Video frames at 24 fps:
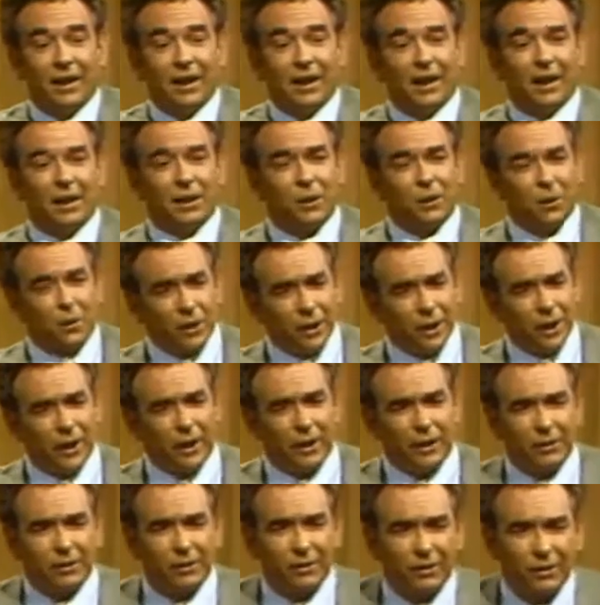and
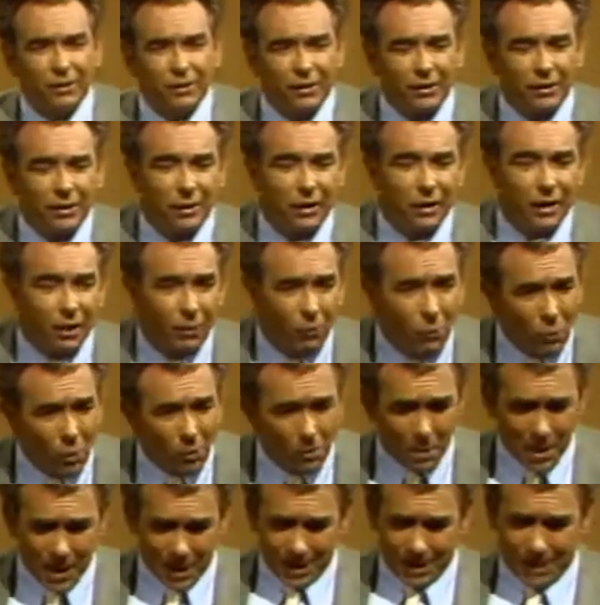creates a
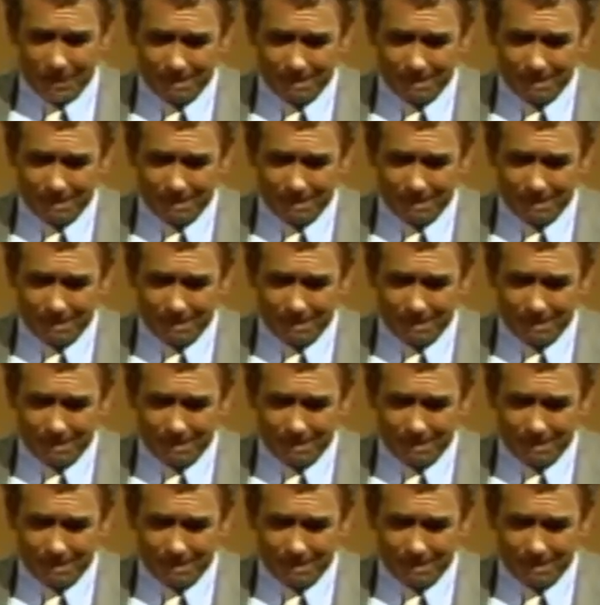woman.